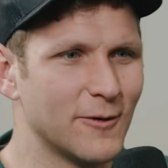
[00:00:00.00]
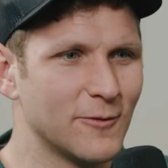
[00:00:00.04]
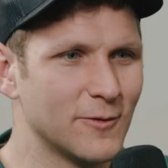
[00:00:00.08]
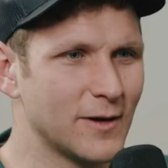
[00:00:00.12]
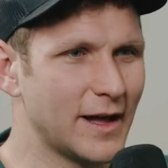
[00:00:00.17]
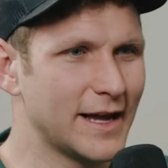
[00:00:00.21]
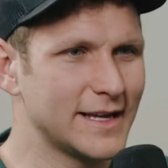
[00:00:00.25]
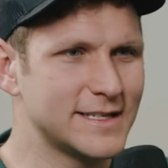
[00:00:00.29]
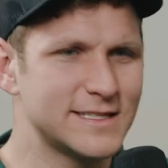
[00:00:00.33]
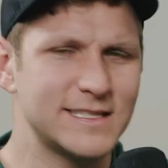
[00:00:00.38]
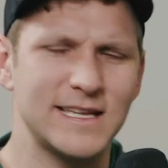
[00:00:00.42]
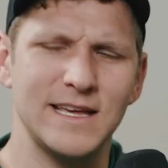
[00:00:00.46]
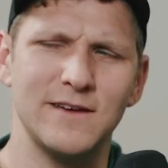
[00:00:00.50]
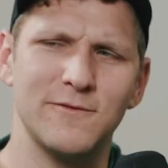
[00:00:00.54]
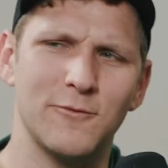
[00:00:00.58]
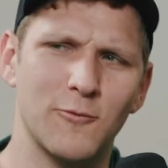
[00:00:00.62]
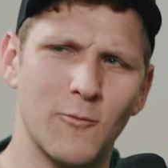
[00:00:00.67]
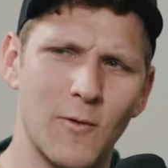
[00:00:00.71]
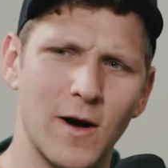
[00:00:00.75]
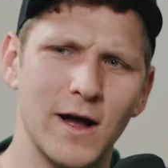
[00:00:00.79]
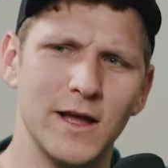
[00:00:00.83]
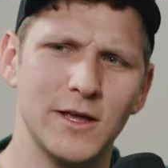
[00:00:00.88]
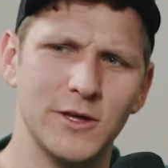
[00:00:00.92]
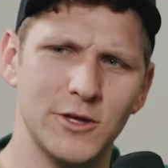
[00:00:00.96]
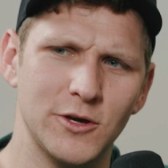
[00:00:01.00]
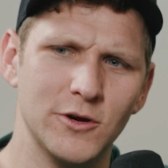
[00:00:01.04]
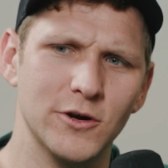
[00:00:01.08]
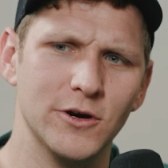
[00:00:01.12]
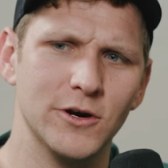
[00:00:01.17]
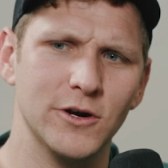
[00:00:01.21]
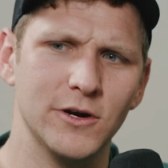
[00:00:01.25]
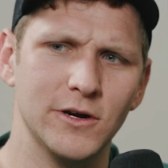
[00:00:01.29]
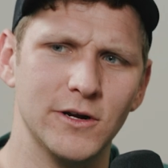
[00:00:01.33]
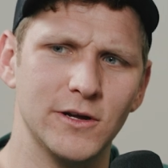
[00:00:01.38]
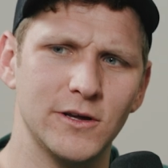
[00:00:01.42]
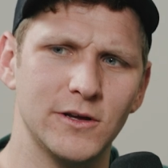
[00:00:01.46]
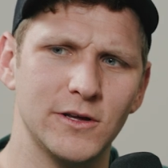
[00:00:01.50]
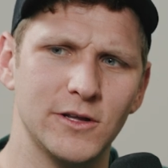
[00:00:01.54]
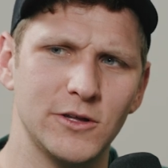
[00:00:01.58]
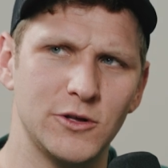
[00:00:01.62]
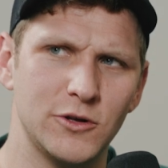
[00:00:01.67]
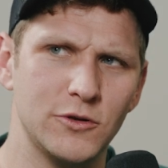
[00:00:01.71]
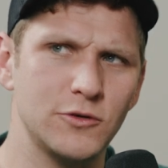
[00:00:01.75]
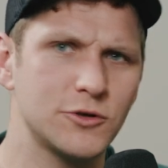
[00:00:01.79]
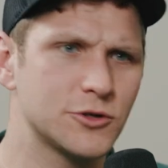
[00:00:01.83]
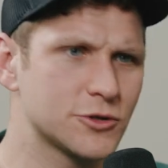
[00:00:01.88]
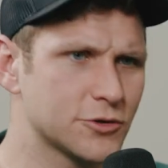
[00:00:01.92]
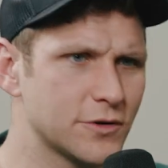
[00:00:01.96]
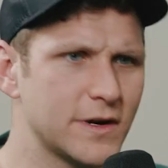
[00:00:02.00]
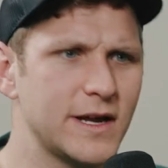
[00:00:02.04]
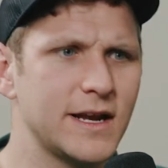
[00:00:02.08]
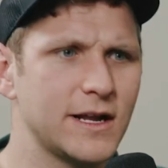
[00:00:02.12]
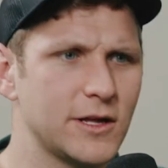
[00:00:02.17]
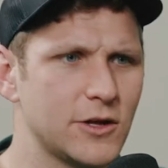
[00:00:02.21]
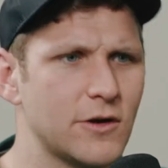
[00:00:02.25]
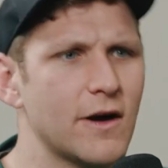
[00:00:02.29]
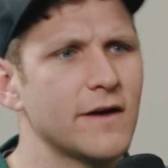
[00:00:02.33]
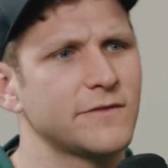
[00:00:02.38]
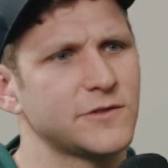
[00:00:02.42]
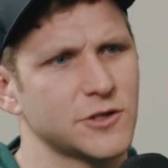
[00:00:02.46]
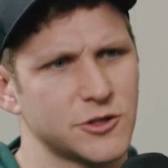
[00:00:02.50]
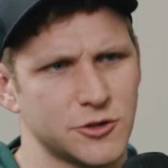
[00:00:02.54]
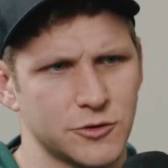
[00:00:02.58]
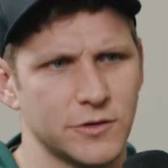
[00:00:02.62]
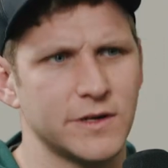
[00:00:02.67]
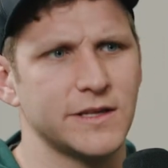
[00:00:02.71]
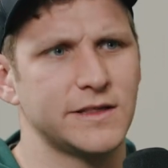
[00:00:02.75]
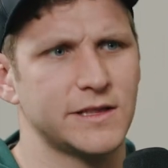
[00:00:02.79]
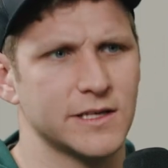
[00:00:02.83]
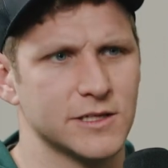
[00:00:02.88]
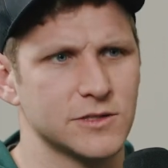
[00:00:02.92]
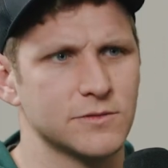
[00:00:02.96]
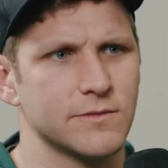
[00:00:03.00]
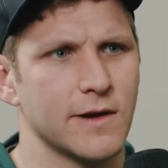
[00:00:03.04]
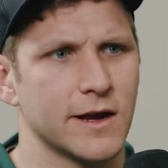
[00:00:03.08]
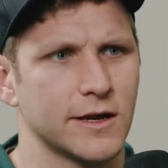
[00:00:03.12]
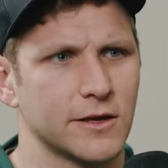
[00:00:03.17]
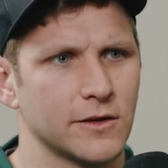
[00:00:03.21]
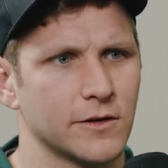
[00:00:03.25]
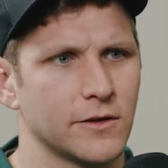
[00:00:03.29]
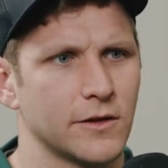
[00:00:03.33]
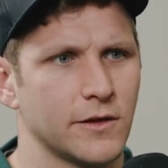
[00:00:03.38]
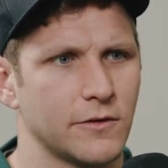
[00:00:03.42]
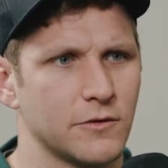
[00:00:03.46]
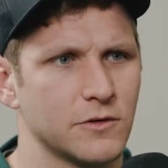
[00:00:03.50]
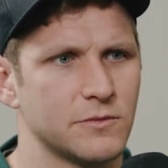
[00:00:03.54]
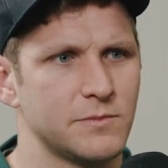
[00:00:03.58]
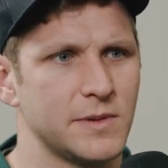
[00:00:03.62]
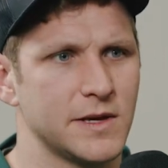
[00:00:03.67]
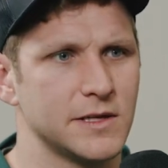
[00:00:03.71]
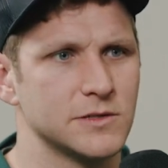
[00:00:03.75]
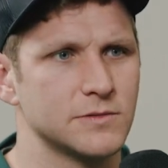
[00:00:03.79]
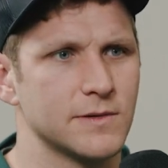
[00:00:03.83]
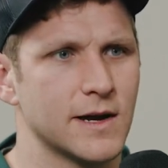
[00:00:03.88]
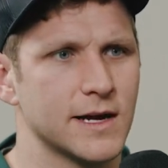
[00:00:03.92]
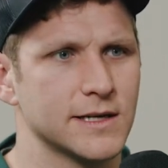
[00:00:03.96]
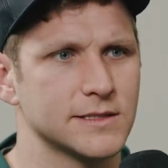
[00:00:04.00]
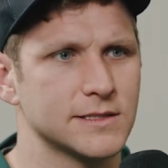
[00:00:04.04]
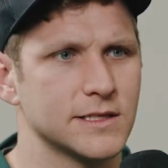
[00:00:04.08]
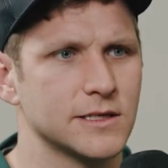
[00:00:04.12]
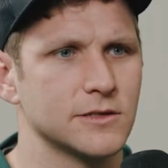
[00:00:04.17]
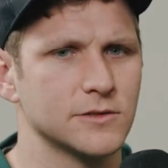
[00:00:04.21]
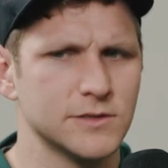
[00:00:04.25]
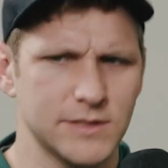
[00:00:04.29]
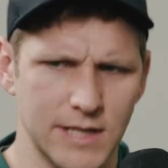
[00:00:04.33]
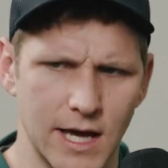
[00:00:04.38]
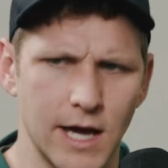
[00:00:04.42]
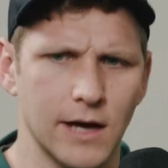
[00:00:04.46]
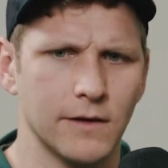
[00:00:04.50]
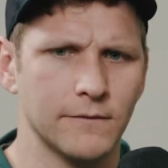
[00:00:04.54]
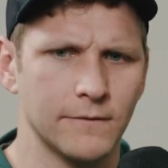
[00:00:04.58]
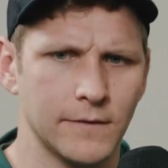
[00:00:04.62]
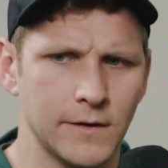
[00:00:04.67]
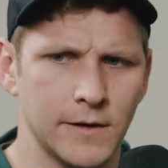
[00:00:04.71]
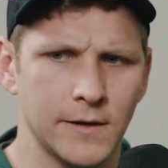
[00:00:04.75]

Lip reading: we're like, Steve, you have to treat this regularly with beeswax. And he goes, yeah.